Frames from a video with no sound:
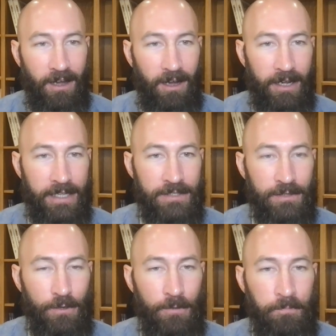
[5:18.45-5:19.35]
And
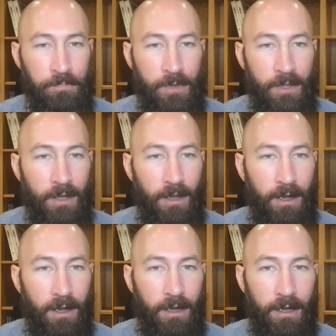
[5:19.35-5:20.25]
so
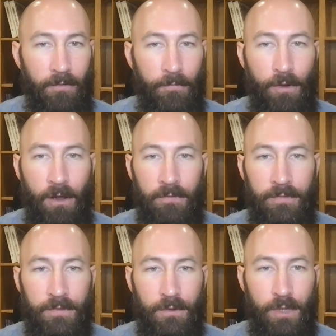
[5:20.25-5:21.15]
for all
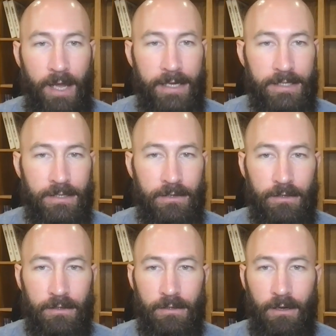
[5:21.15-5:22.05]
of you guys that
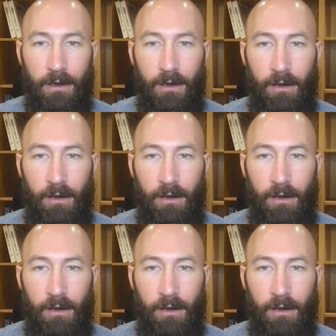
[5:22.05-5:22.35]
are,